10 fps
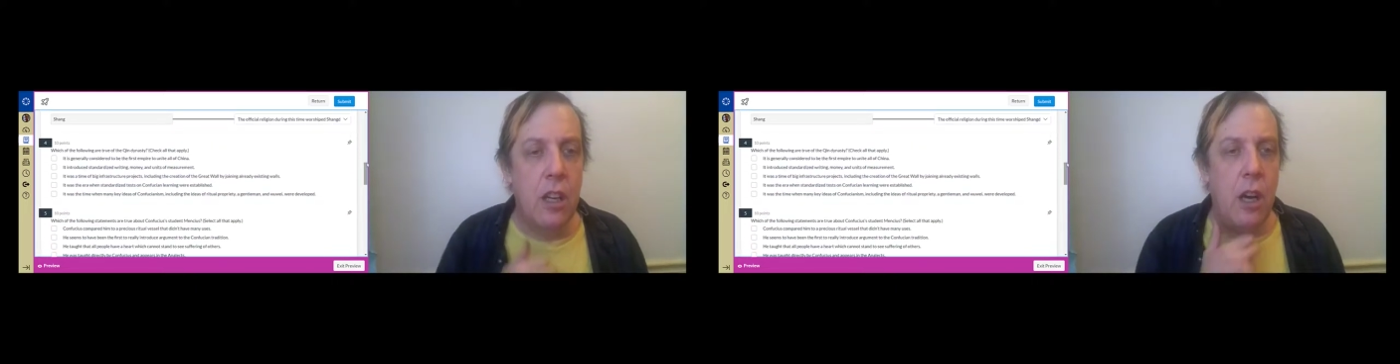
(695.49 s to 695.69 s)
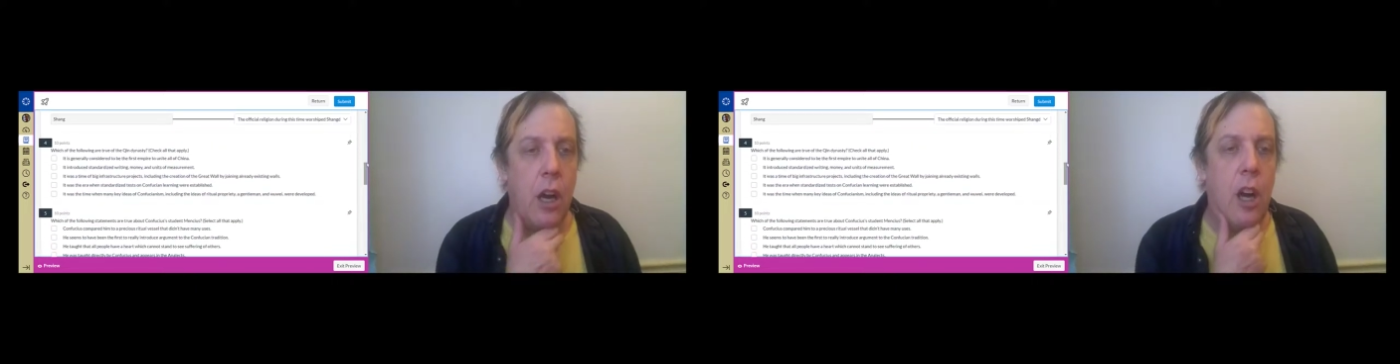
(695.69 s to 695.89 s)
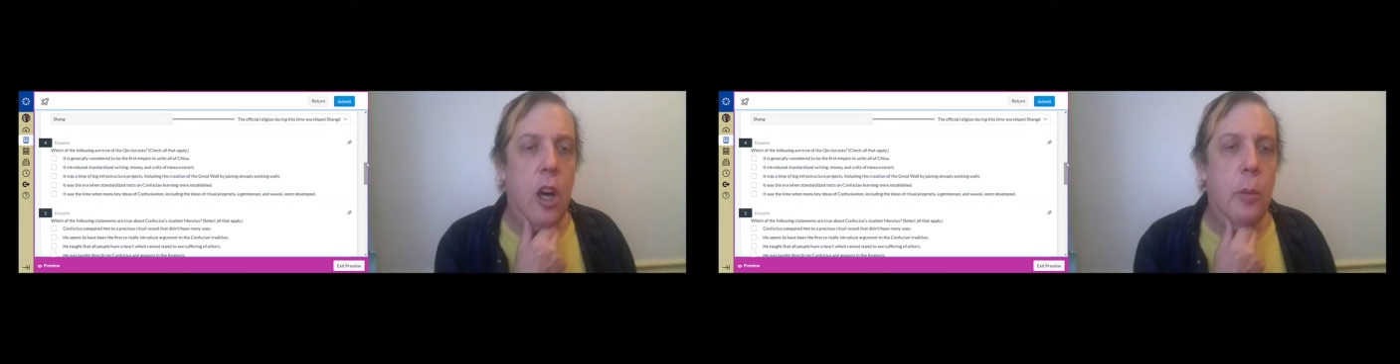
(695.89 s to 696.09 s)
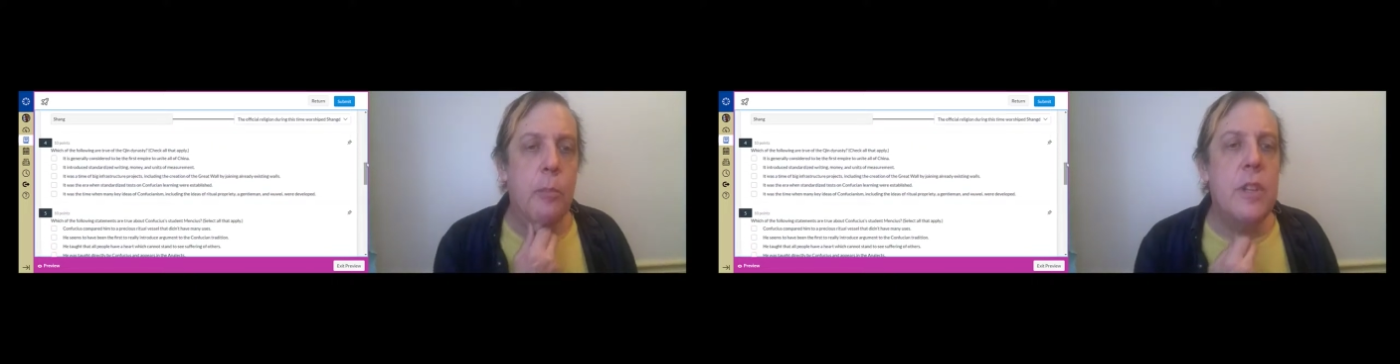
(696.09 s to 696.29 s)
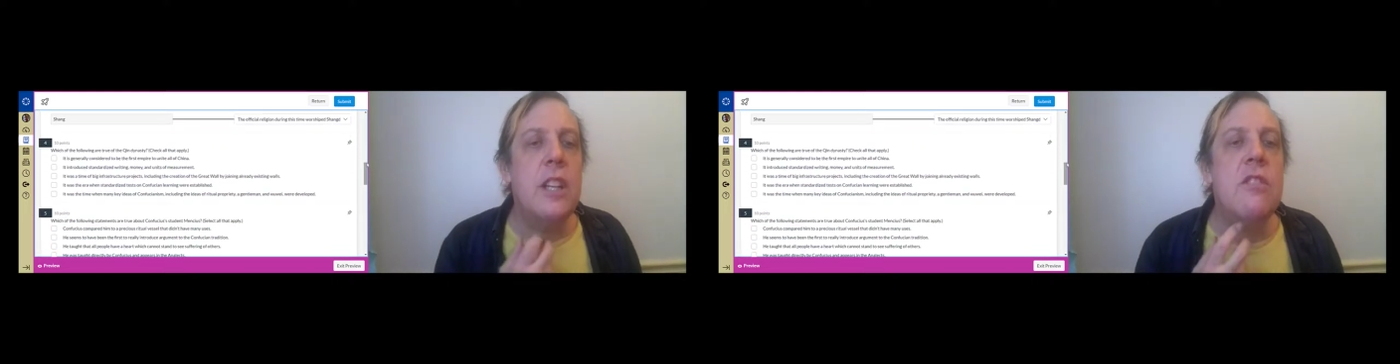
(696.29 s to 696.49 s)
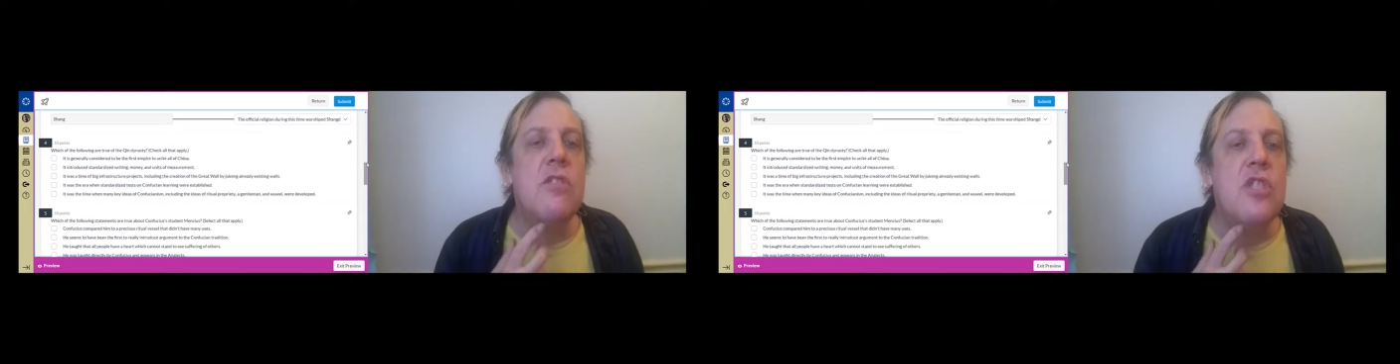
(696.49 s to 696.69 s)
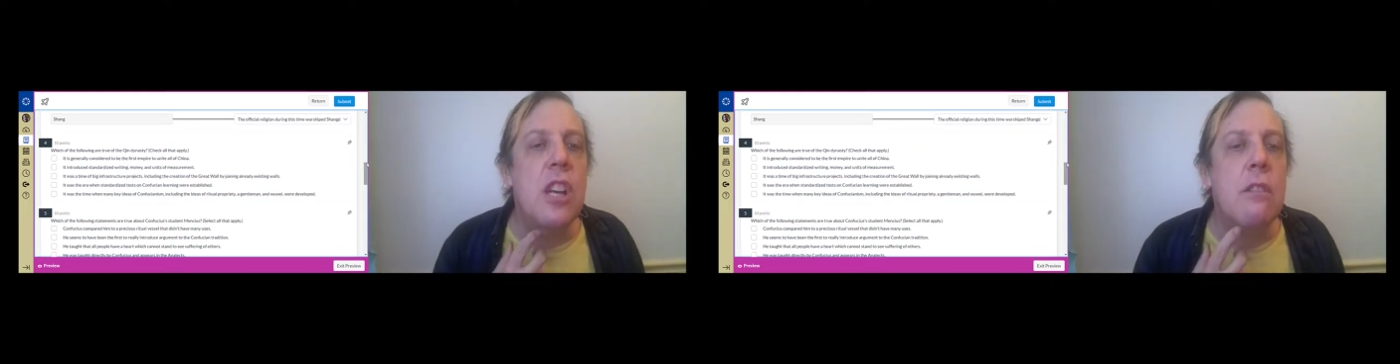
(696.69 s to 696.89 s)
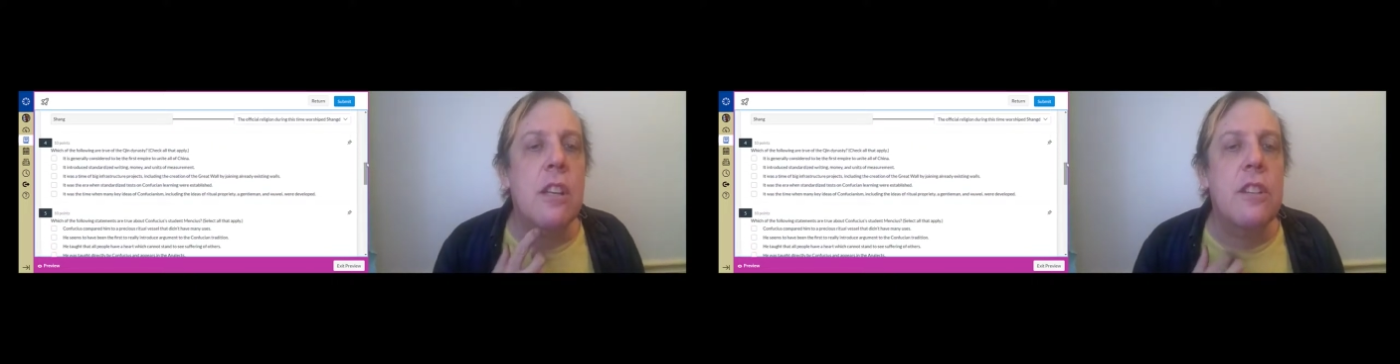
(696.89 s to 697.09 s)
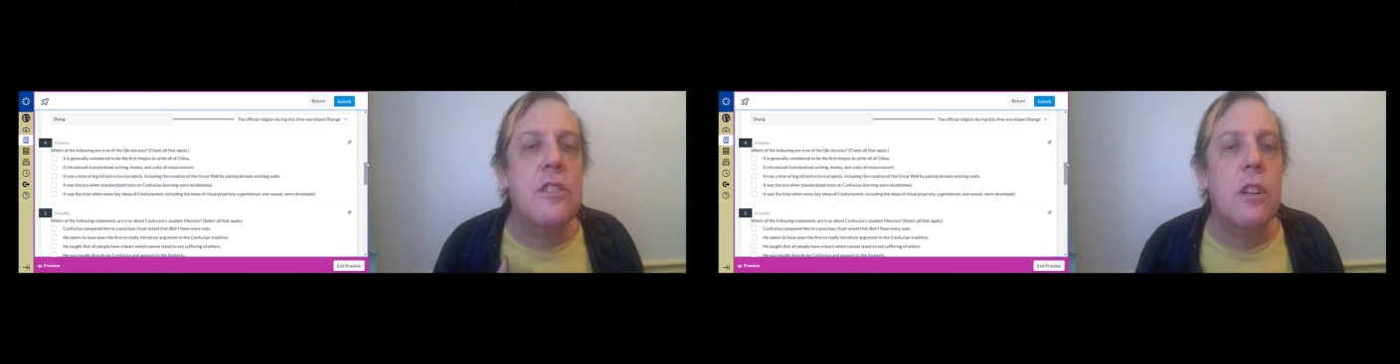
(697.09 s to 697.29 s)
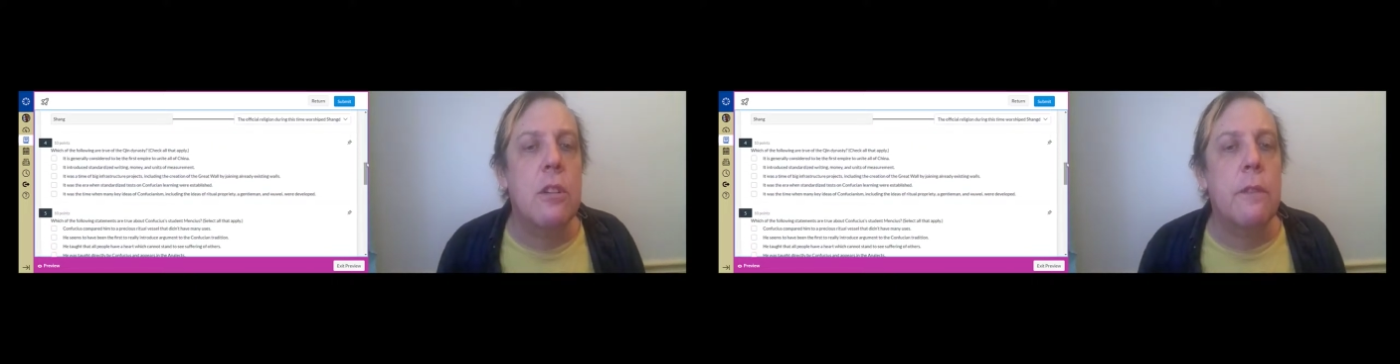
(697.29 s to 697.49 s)
Um, it is generally
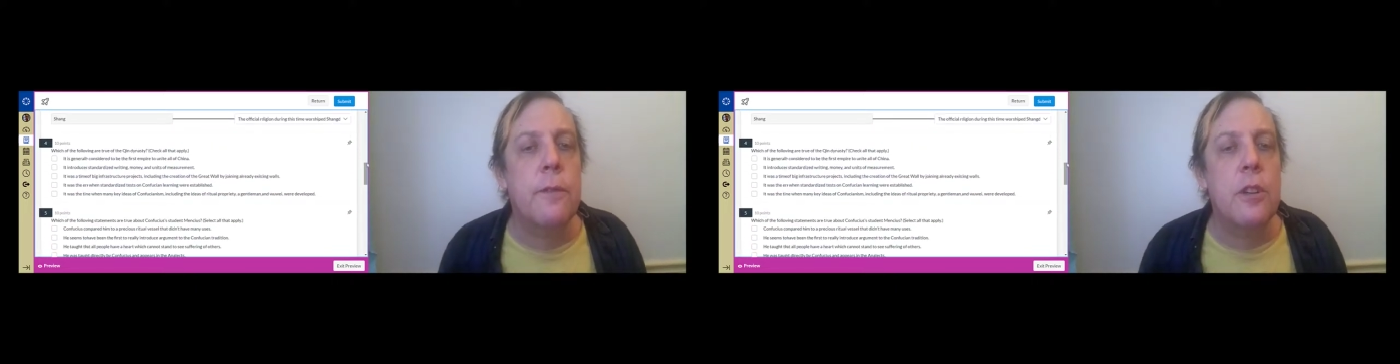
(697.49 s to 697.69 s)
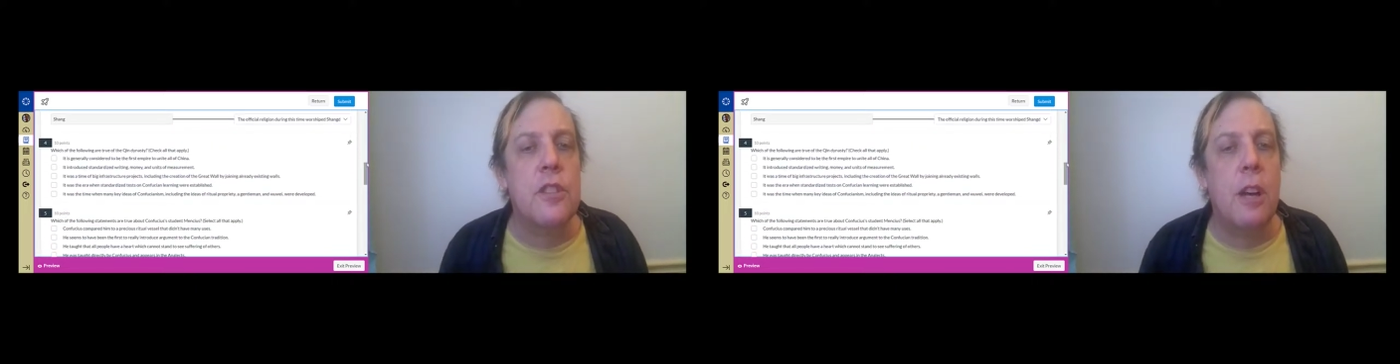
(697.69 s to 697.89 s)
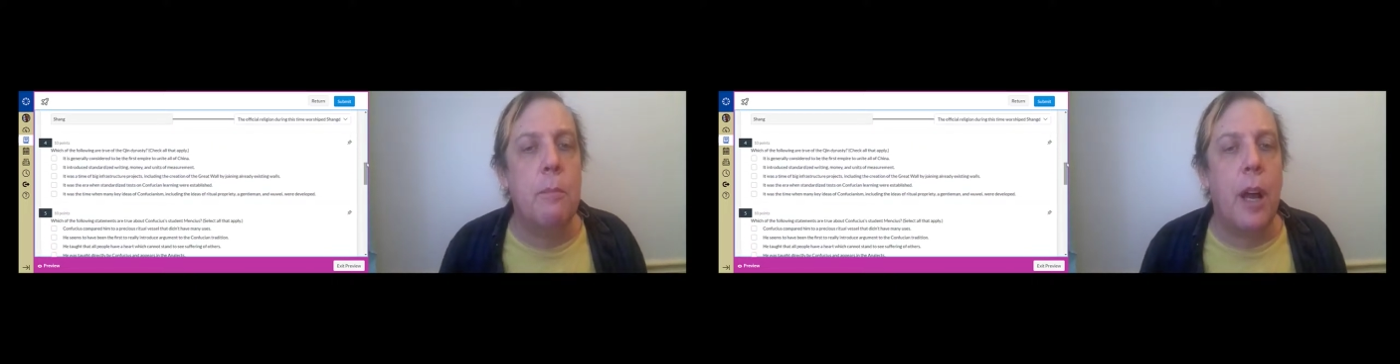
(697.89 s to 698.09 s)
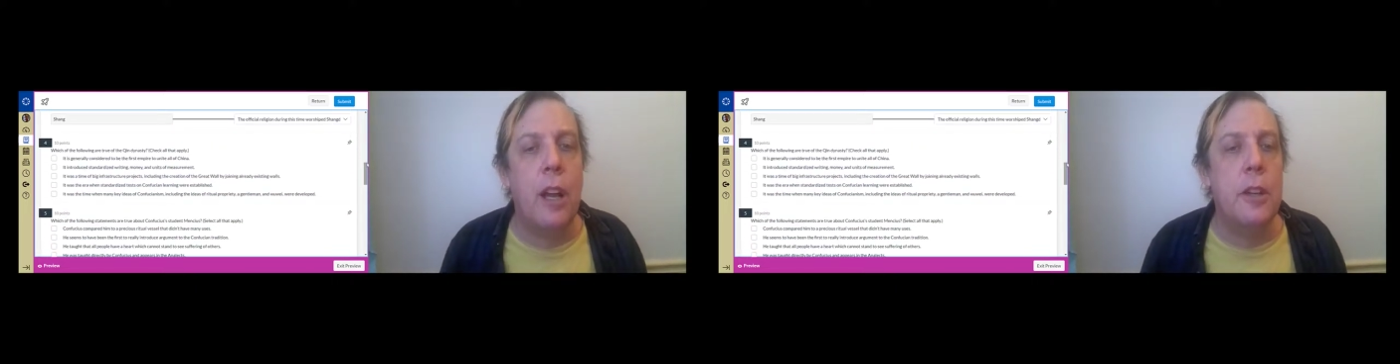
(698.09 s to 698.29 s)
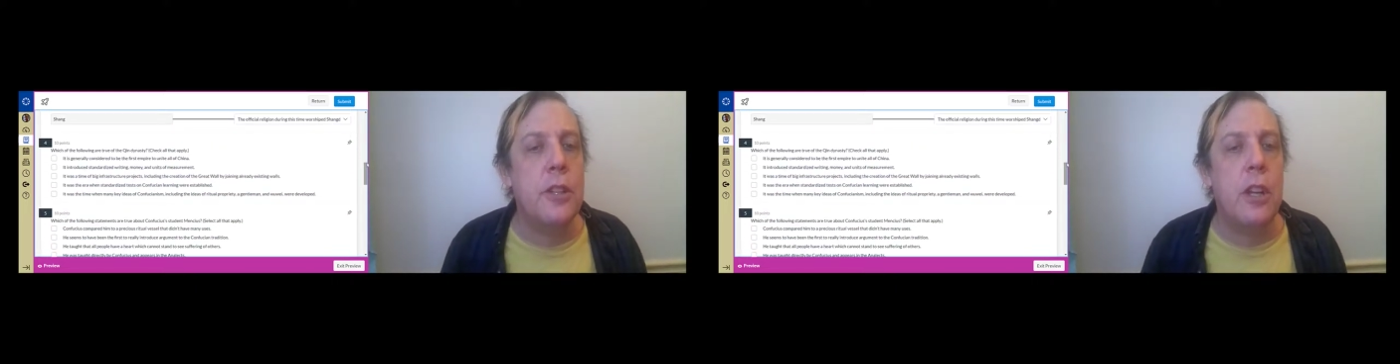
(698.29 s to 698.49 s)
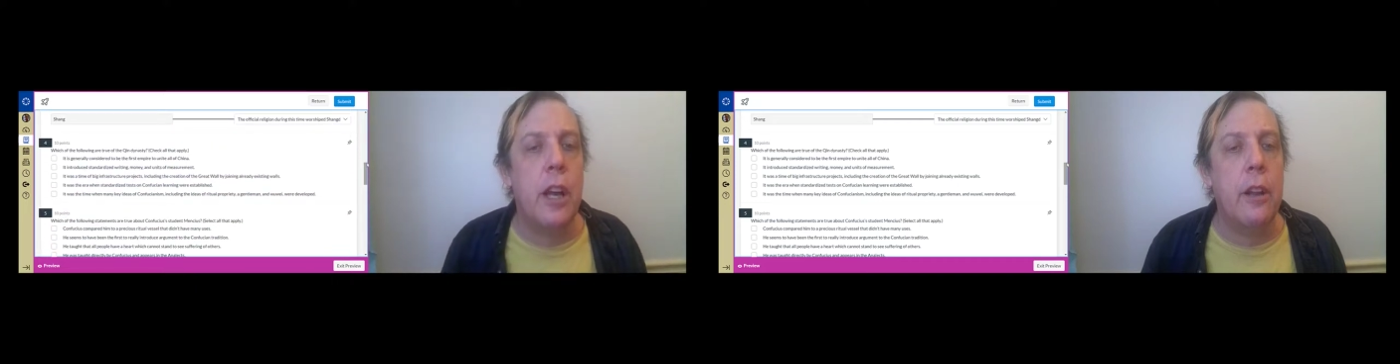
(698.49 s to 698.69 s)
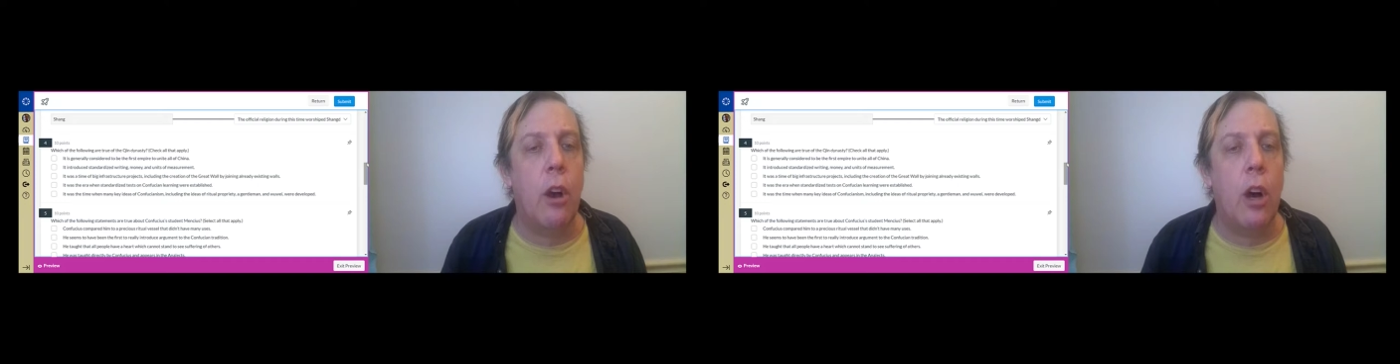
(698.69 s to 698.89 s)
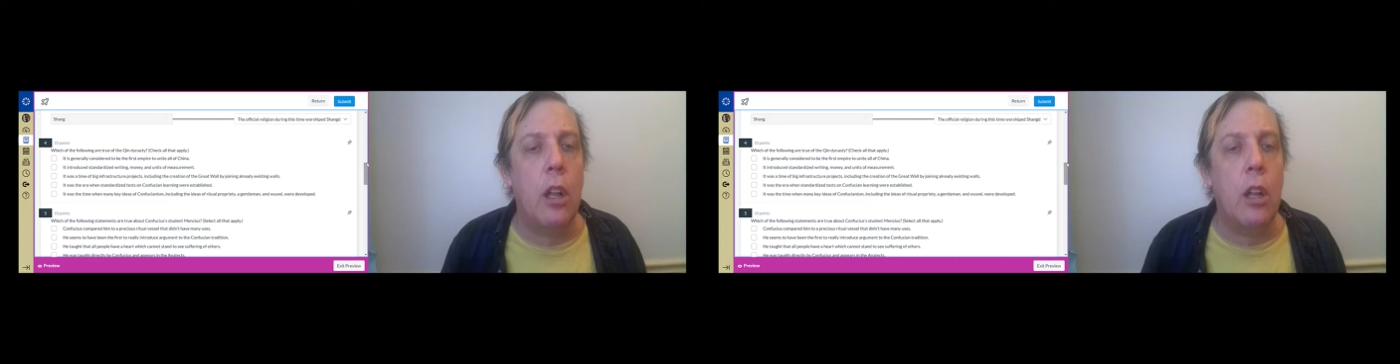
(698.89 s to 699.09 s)
considered the first empire to unite all